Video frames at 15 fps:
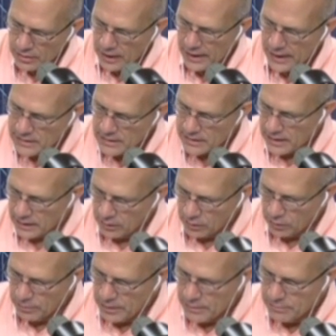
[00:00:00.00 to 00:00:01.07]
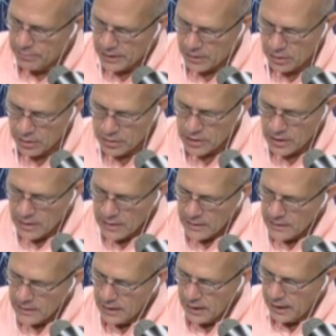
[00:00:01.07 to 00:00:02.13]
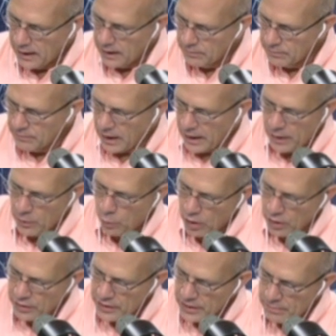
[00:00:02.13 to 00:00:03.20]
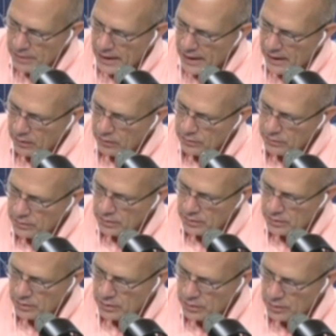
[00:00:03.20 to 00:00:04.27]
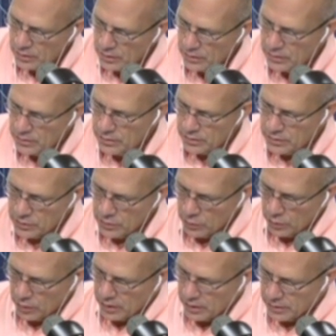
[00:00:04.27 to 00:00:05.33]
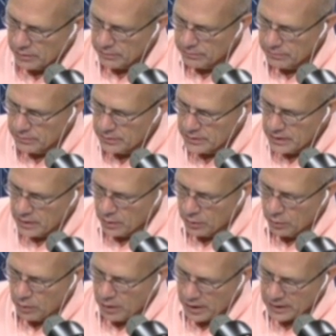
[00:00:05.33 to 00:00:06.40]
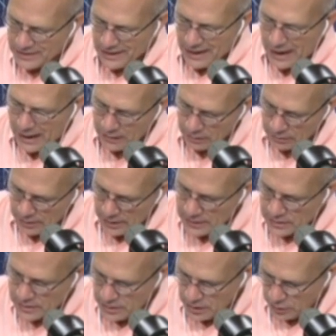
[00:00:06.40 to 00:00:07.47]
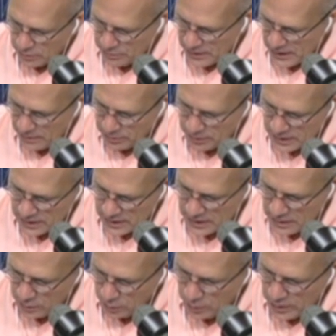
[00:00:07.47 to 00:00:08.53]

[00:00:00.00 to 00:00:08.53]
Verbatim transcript: I hesitate a little bit because um, I worry about your you know uh, tolerance you know to be able to deal